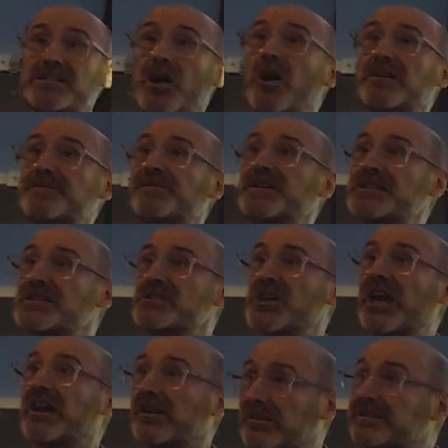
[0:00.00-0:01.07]
scott
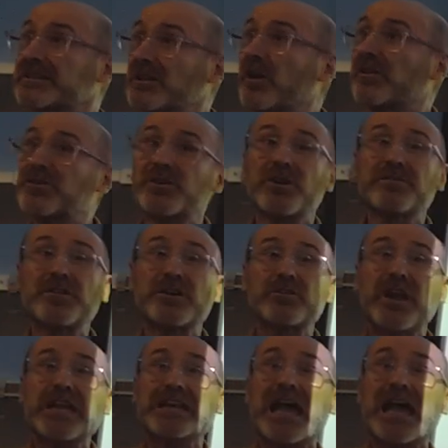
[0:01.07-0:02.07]
fitzgerald the author of the great